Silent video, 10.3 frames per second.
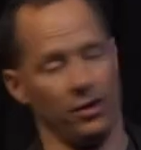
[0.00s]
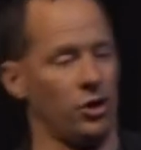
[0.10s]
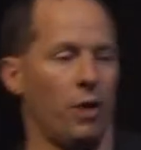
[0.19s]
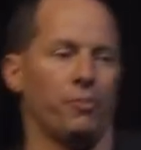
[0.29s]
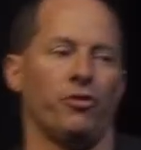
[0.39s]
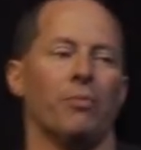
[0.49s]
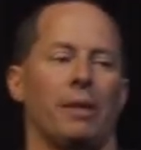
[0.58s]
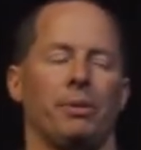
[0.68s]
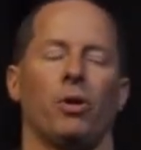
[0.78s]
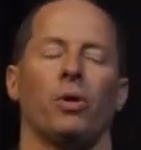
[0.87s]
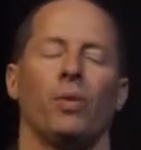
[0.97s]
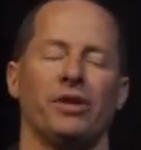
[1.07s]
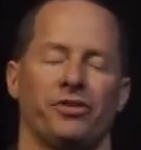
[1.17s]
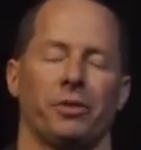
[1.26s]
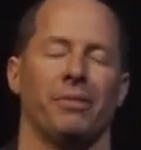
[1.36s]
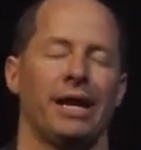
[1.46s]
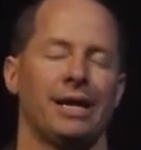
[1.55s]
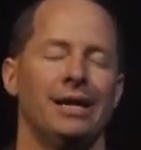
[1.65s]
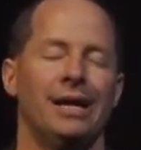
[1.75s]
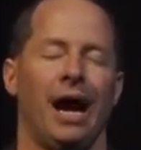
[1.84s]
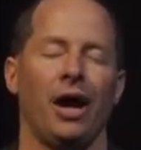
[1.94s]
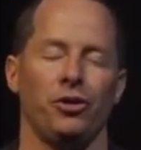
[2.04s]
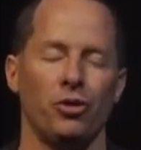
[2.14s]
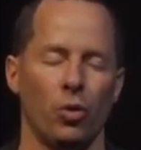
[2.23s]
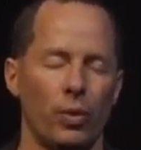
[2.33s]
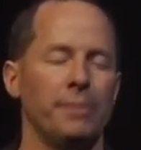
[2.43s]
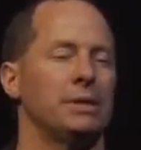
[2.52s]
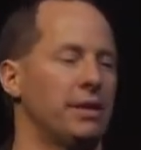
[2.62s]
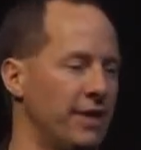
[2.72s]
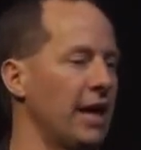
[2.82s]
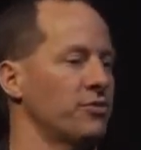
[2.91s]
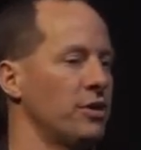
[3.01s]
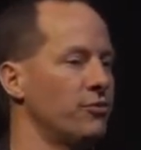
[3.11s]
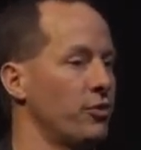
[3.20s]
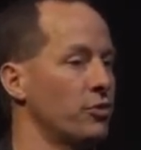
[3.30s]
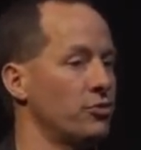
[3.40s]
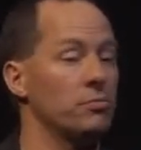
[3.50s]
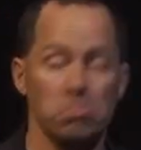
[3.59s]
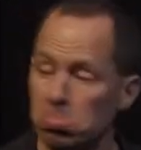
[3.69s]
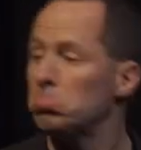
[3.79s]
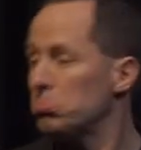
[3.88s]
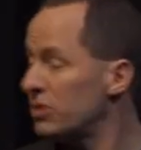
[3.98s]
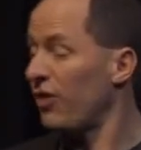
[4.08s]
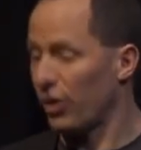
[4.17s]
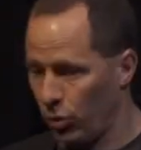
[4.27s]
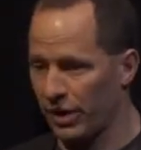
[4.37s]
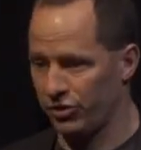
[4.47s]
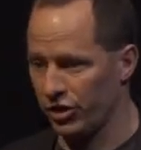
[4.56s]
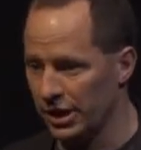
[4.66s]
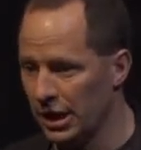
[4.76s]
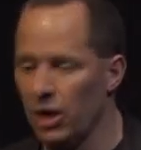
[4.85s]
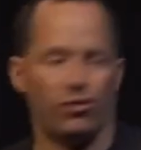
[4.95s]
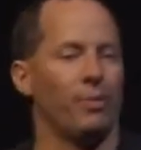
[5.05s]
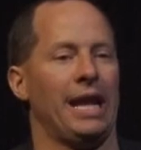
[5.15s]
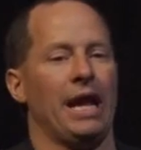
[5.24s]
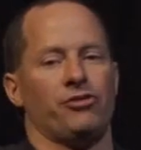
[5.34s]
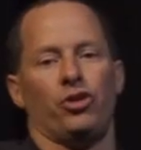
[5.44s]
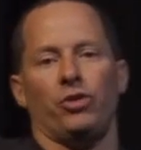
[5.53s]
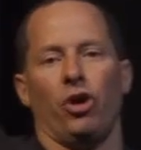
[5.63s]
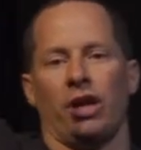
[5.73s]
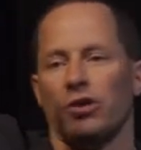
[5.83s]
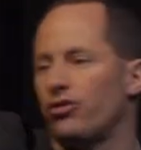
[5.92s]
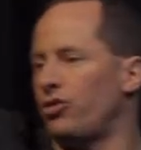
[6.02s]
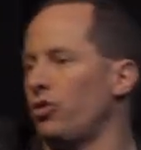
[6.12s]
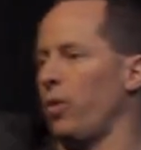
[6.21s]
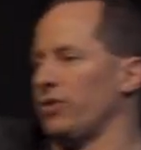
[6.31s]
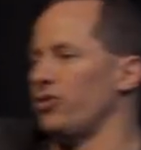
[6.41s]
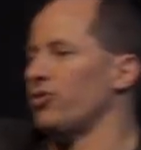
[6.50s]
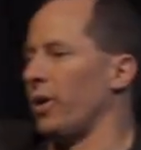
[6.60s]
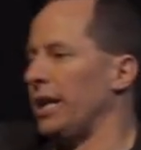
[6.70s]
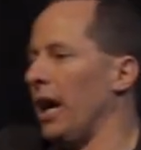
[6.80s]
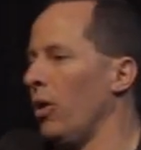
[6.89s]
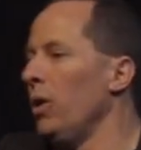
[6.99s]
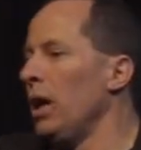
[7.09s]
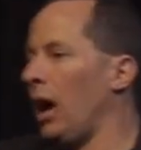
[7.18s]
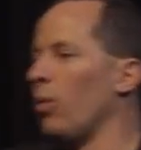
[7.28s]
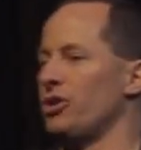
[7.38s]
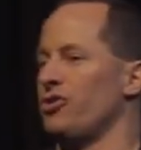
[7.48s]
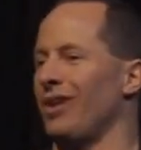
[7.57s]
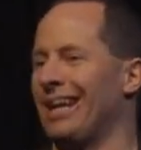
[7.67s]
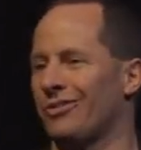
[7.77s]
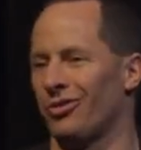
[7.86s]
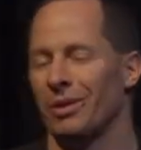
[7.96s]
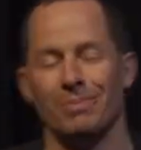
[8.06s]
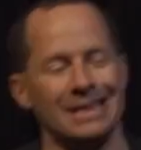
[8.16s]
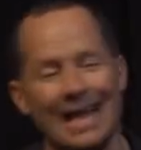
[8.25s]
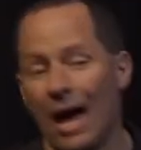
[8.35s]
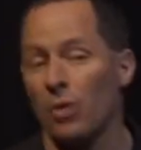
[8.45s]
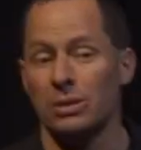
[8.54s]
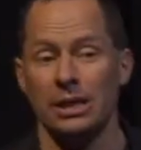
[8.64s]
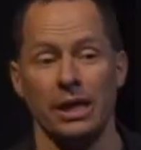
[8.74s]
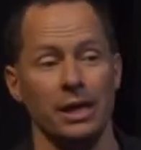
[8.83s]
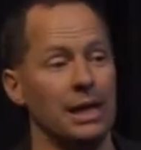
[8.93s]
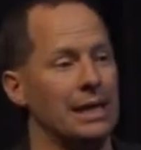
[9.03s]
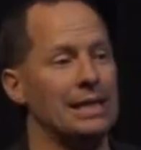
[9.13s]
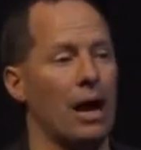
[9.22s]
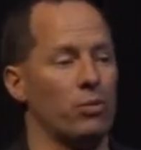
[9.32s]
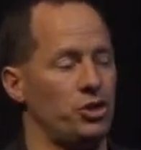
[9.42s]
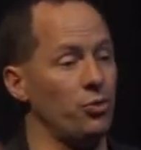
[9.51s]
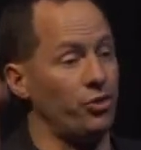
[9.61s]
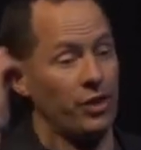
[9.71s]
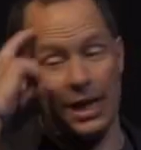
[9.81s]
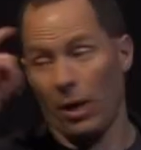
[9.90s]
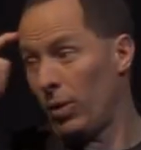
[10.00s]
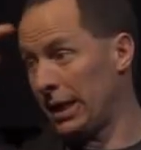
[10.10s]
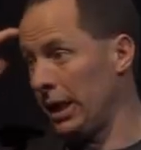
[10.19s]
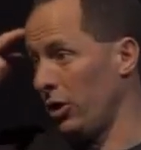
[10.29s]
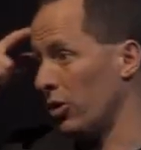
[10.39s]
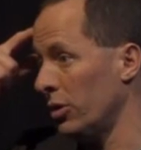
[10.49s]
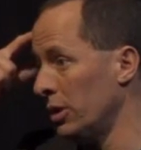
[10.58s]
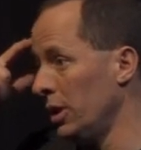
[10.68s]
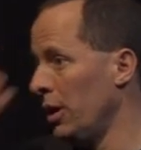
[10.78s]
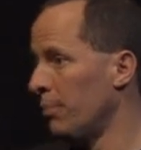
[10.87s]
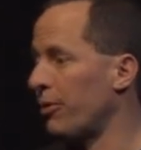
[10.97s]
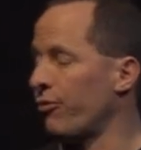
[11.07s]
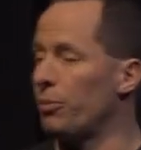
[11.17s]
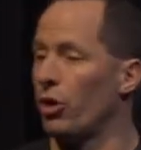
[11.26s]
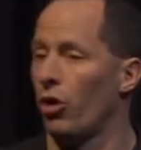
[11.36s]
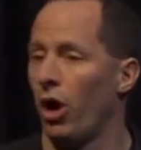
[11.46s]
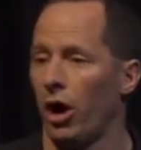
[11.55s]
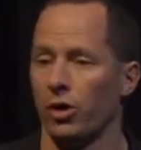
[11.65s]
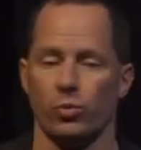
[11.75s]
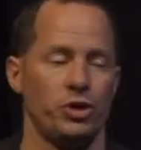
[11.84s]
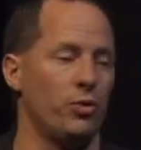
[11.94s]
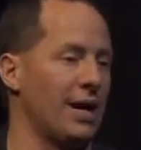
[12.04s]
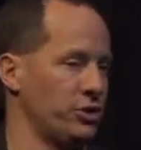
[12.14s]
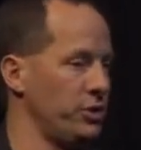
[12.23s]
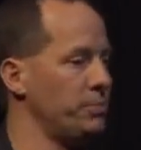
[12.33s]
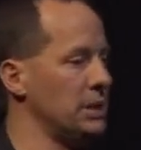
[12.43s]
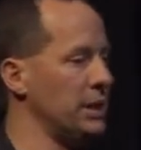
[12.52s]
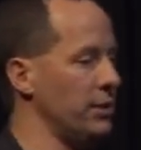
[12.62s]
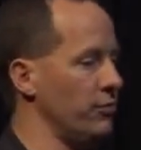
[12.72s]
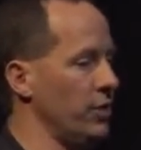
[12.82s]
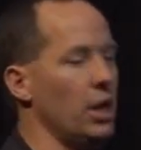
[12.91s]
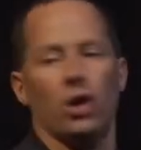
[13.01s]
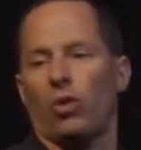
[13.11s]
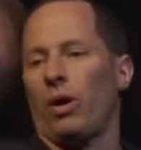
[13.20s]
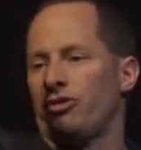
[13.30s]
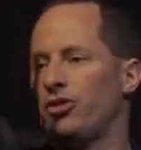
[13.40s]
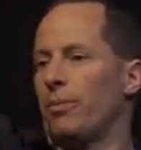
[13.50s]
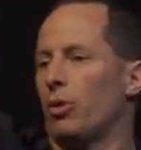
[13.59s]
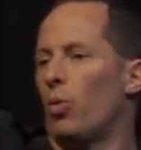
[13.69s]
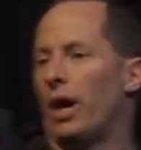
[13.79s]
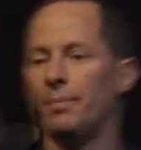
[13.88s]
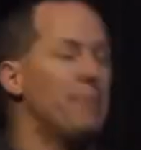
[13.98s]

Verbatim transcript: a couple of you might be going, wait a second, Mike, how do you know we believe in asking first? It's a fair question. So I'm going to ask you, the audience, 2 questions right now. I want you to answer them loudly, not what you think I want to hear, but from your heart what you actually believe. Question number 1,